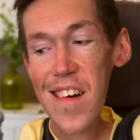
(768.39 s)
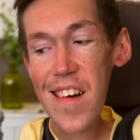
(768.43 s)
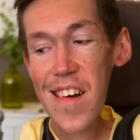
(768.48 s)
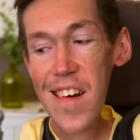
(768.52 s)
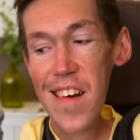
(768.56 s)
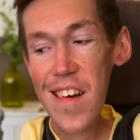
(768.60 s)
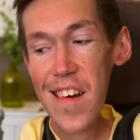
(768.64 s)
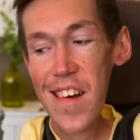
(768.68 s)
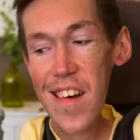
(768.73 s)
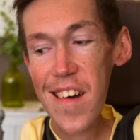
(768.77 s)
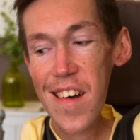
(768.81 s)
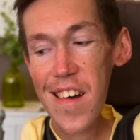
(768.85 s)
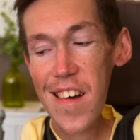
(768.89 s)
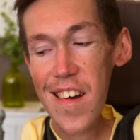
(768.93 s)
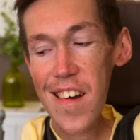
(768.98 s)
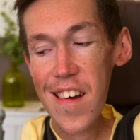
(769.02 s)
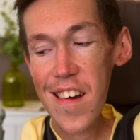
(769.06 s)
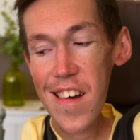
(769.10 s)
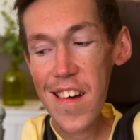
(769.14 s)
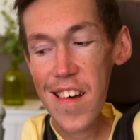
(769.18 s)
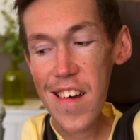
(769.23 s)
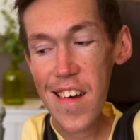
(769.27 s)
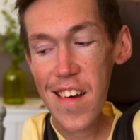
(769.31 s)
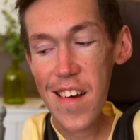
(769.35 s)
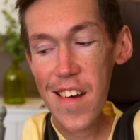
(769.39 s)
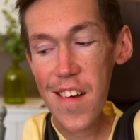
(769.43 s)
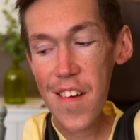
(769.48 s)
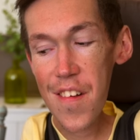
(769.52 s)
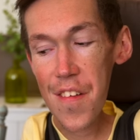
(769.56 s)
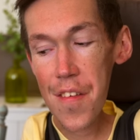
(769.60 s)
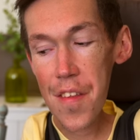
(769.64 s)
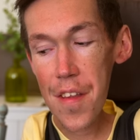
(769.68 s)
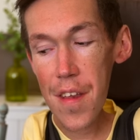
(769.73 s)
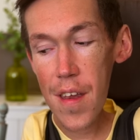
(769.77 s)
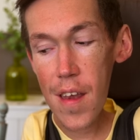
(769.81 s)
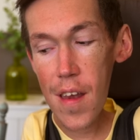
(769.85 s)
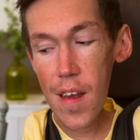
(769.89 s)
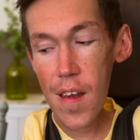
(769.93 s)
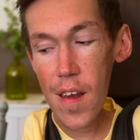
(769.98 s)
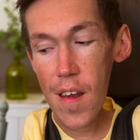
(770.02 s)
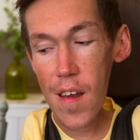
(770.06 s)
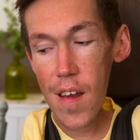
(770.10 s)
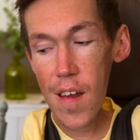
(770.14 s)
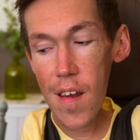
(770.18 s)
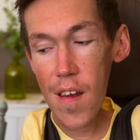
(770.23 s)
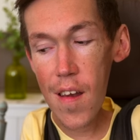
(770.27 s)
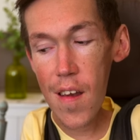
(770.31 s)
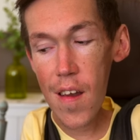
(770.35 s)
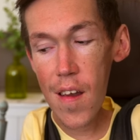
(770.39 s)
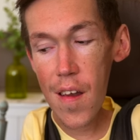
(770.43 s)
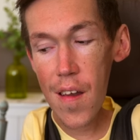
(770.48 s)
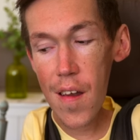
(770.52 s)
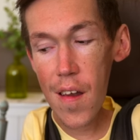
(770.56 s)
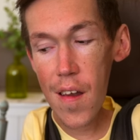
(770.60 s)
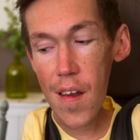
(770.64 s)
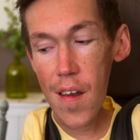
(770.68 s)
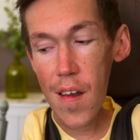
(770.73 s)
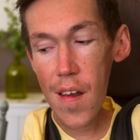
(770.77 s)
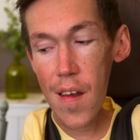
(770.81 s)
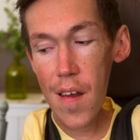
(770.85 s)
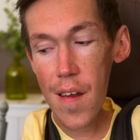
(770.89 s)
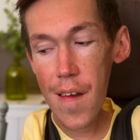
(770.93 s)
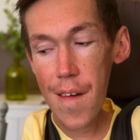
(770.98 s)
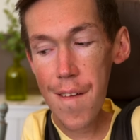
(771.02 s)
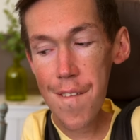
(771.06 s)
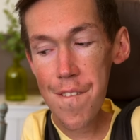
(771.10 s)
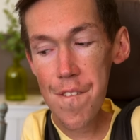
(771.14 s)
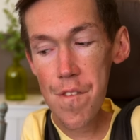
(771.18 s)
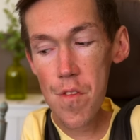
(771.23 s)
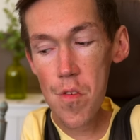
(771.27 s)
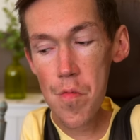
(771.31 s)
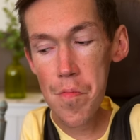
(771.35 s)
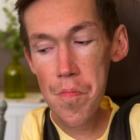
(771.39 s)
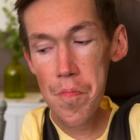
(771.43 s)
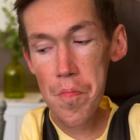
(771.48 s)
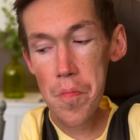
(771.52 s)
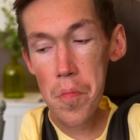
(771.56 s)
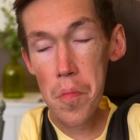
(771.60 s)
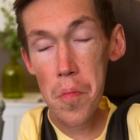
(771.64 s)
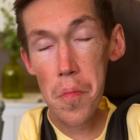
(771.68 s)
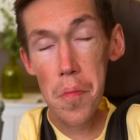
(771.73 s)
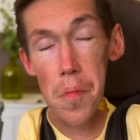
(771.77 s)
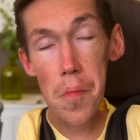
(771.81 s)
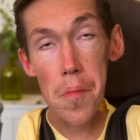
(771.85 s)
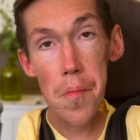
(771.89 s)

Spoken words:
(not speaking)